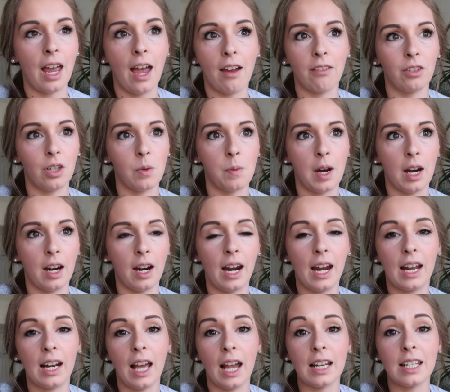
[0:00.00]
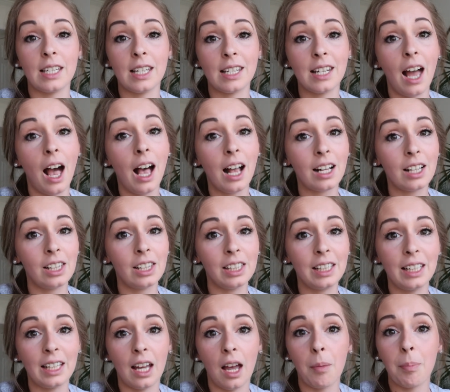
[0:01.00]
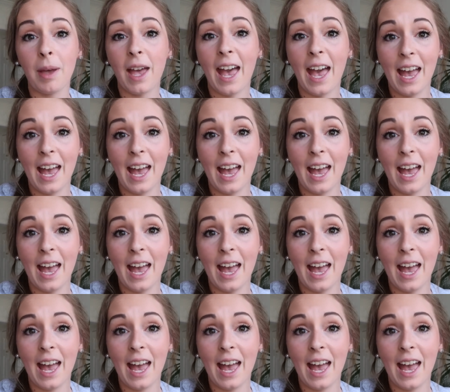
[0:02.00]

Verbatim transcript: everywhere and I did not clean up